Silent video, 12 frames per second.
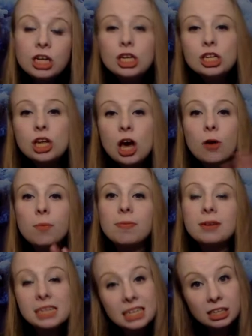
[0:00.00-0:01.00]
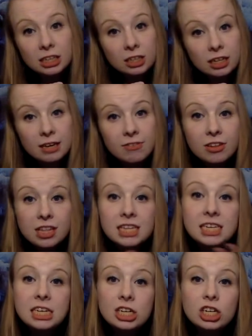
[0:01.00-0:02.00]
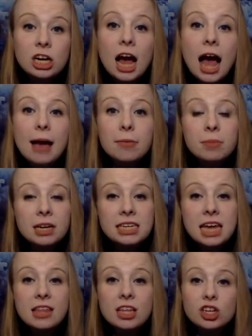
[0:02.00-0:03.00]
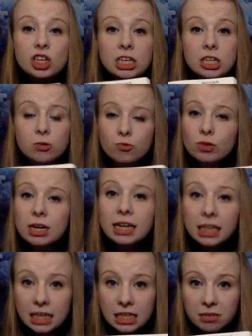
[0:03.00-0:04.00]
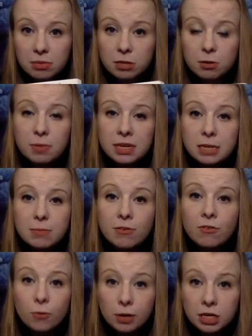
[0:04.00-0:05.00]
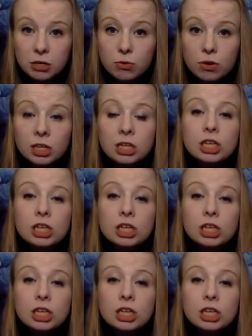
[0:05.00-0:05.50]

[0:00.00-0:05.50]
So particularly for this teacher, I'm going to say that she really seems to be busy before school.